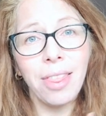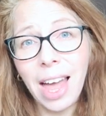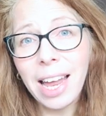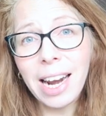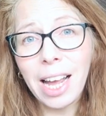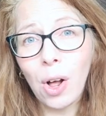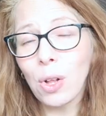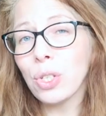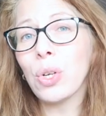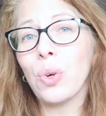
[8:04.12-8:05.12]
and then I
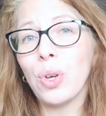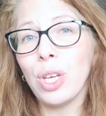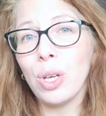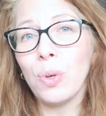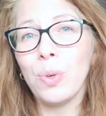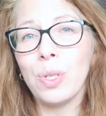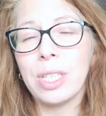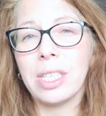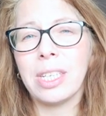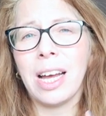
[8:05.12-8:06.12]
also
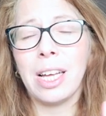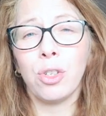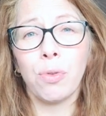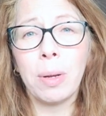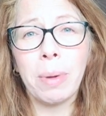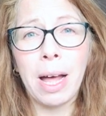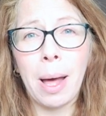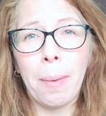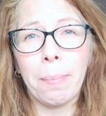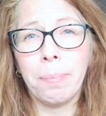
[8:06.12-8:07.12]
used uh,
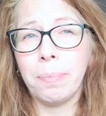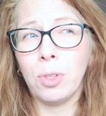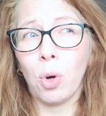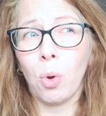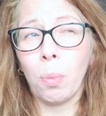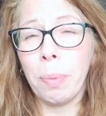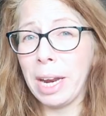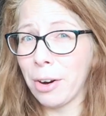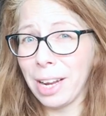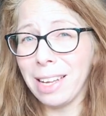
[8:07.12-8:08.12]
Dreama Tolle
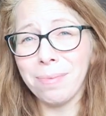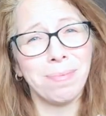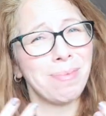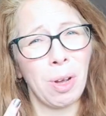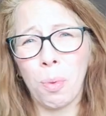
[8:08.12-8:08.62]
Perry.